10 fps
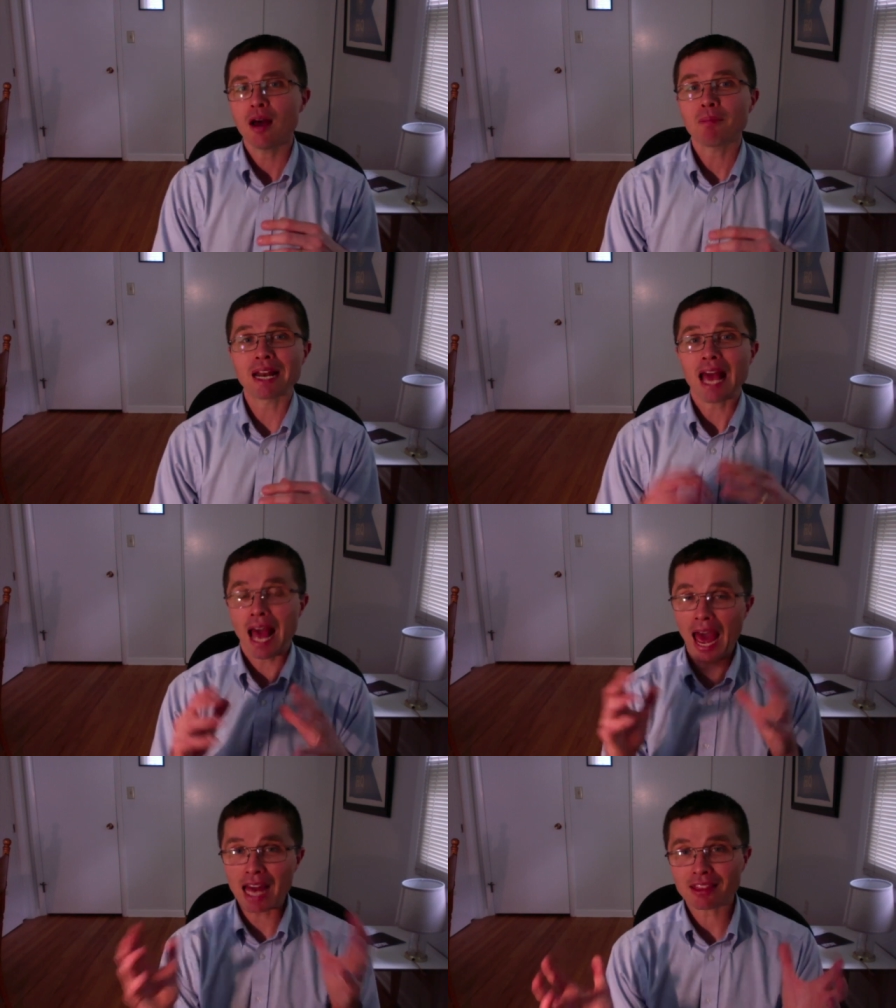But
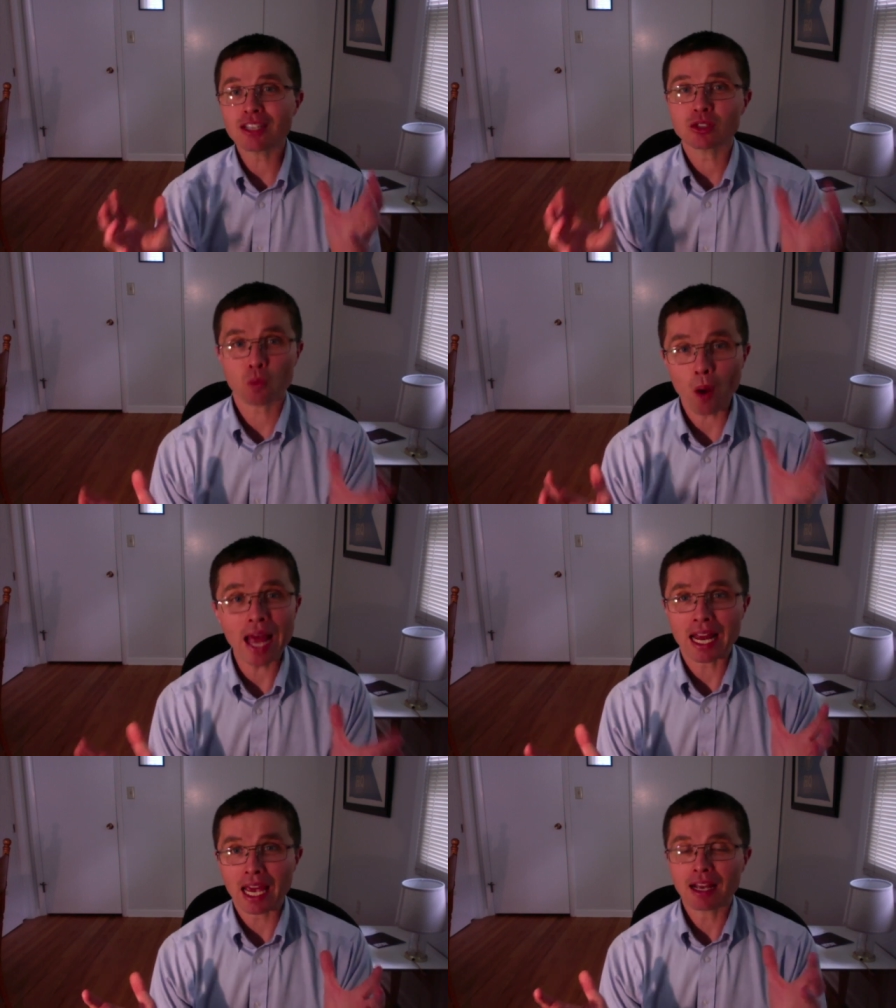at this
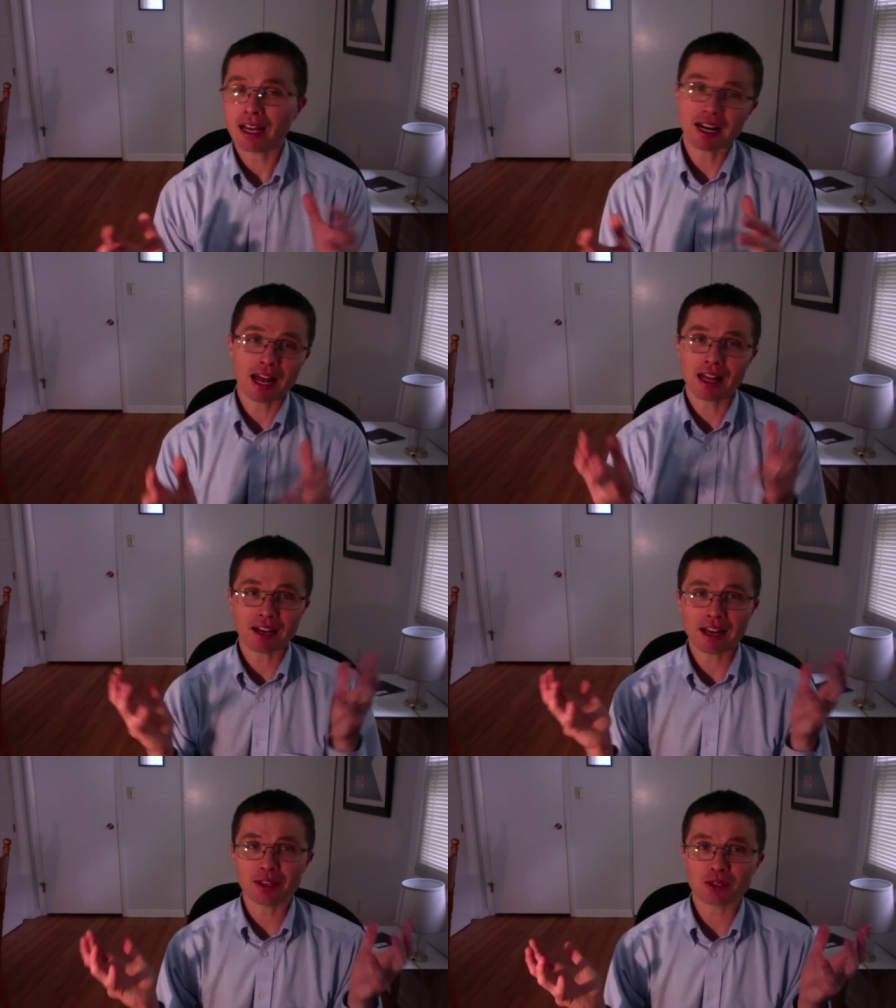wedding, and I
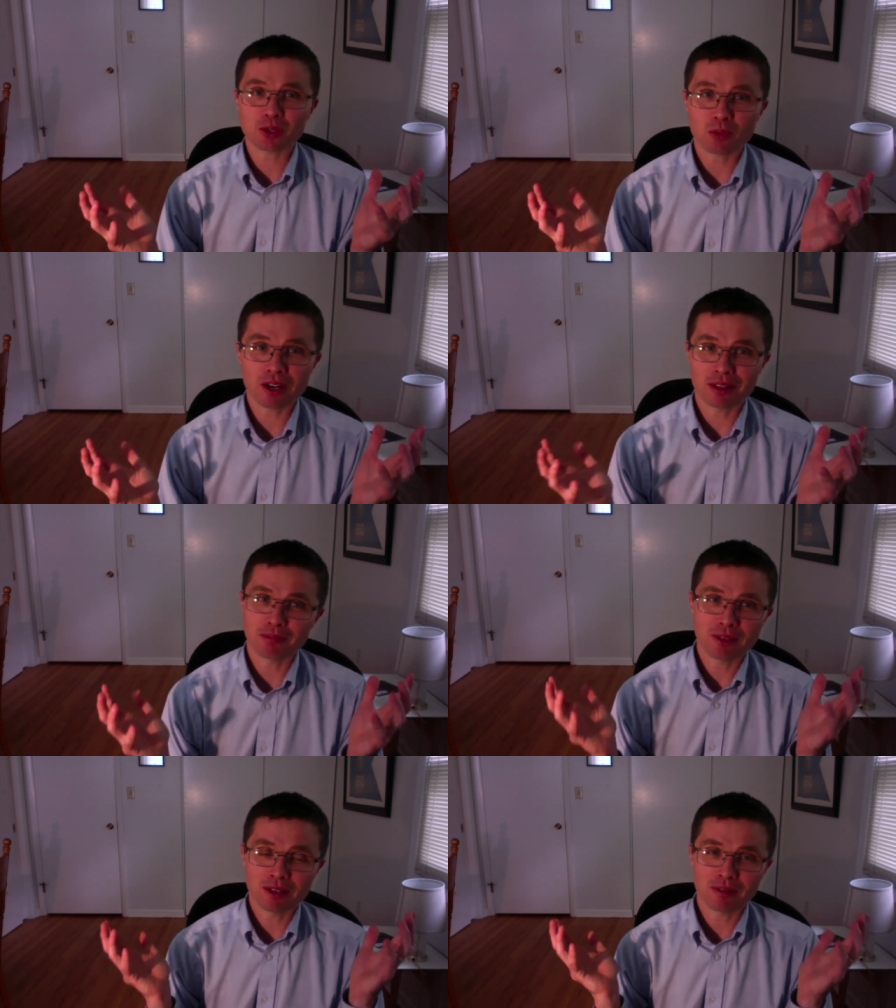think this is one of
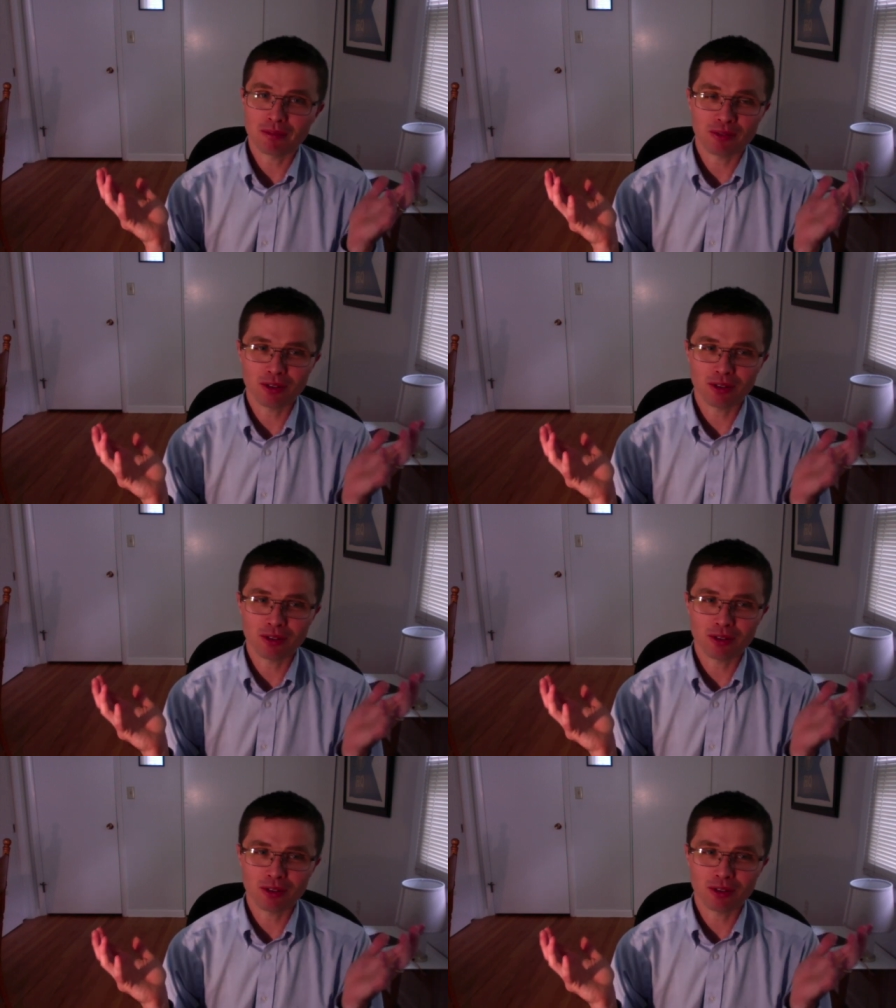the